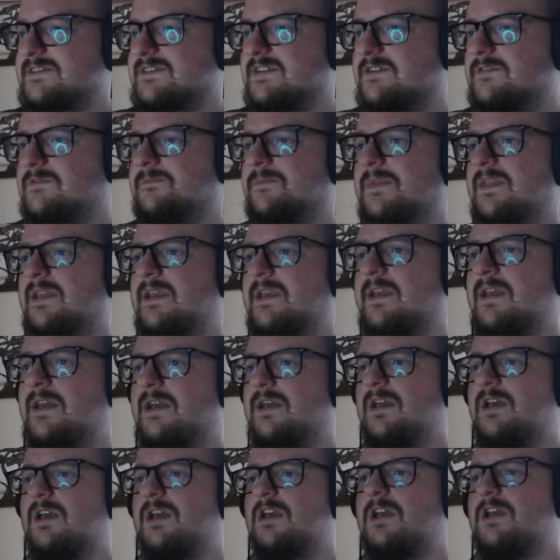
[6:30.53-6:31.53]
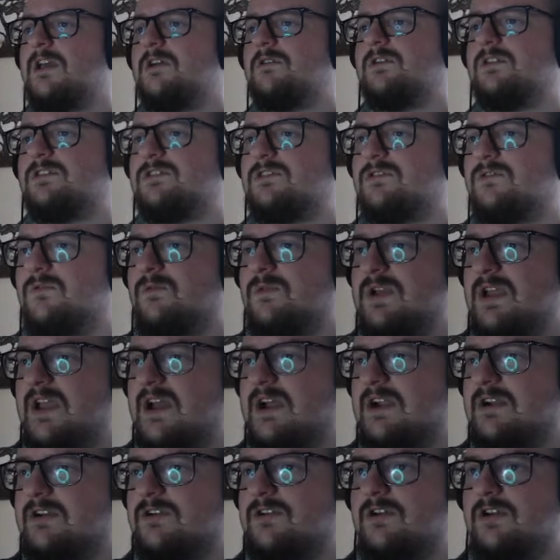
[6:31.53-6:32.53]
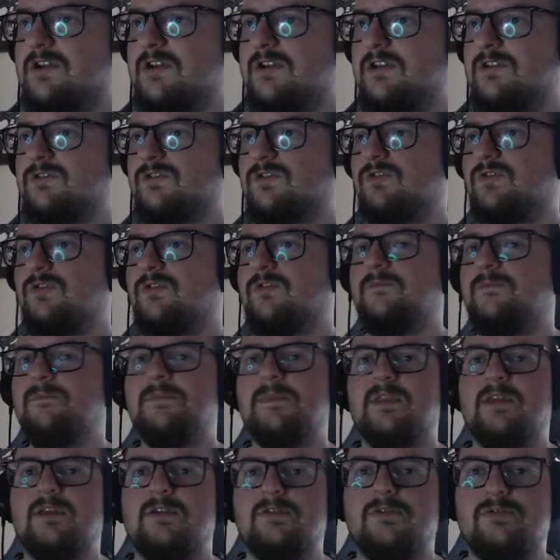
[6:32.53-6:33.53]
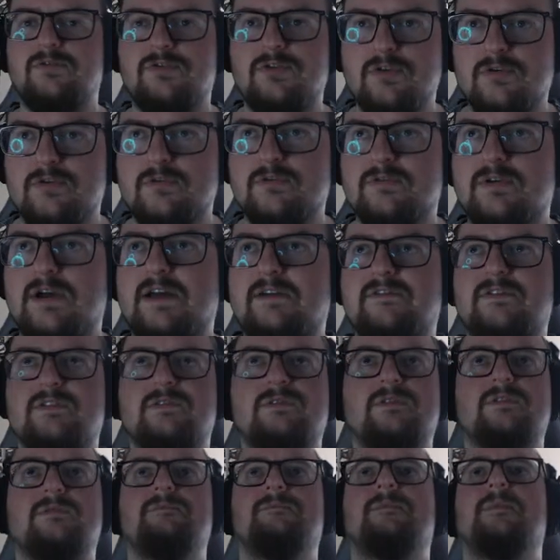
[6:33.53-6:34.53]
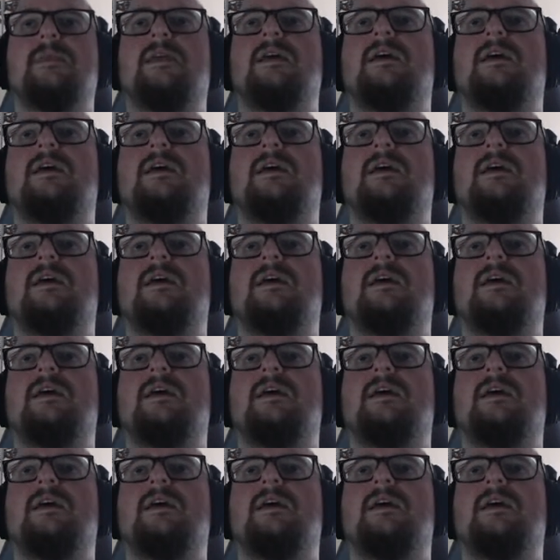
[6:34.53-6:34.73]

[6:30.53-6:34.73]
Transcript: So what we are going to do, everyone.